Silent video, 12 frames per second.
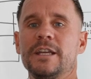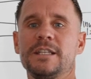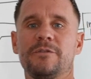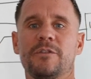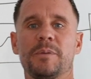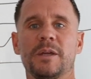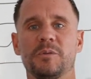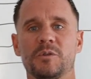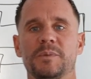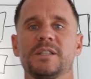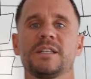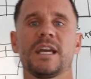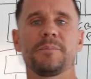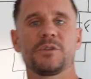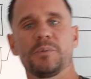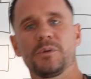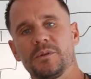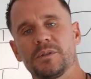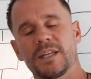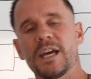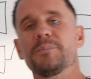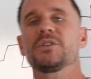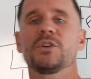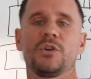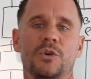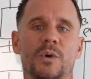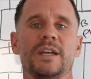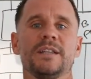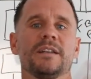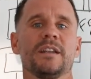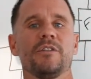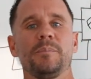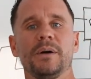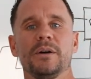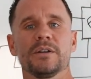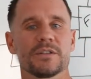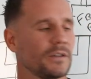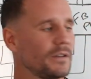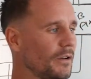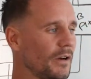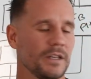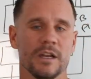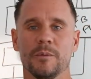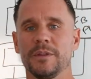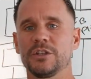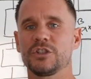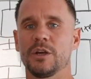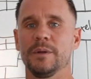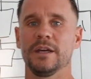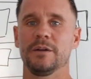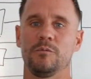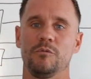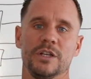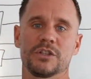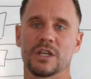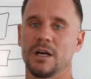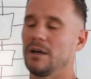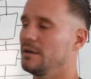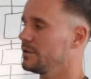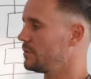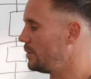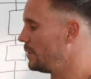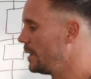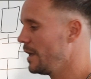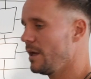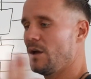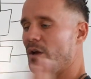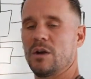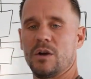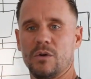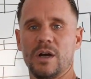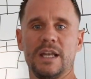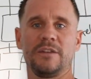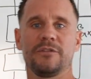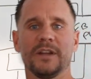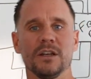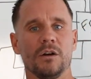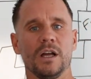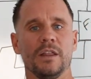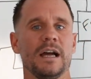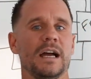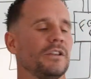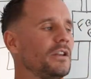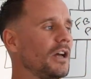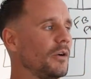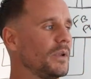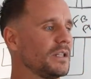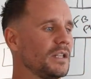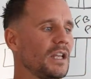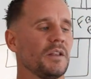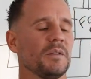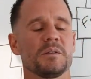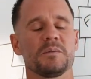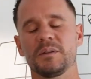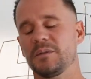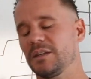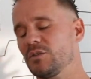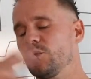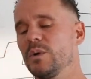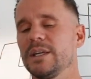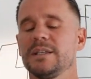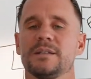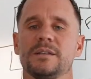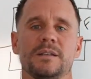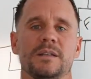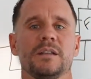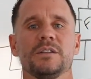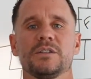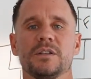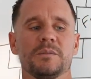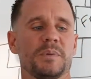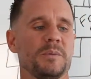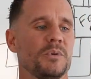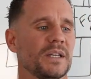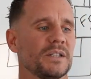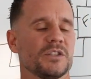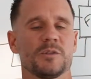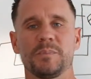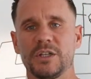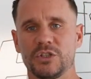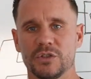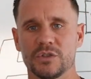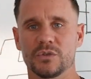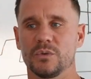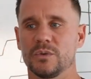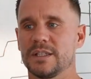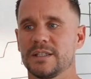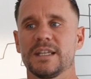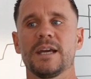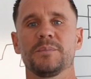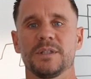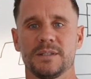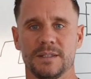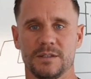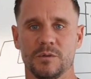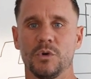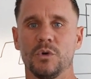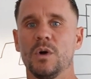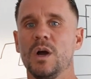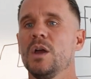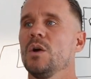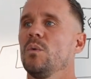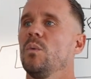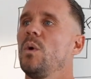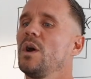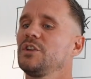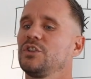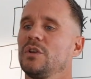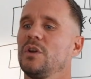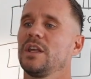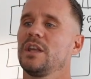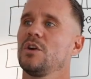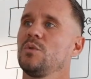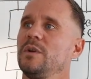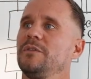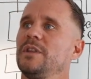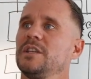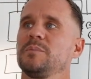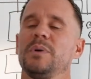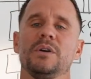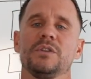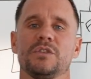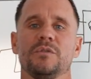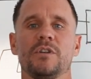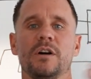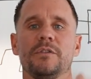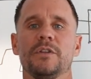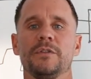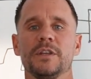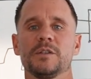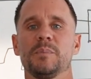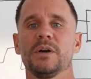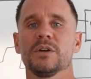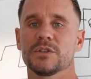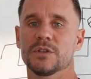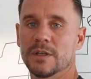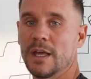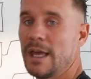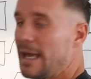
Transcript: easy for people to be skeptical. Here's another person, like, you know, when they're showing their rich cars or anything like that, you know, there's always, people get suspicious, or there's skepticism, or why should I go with this person rather than this person?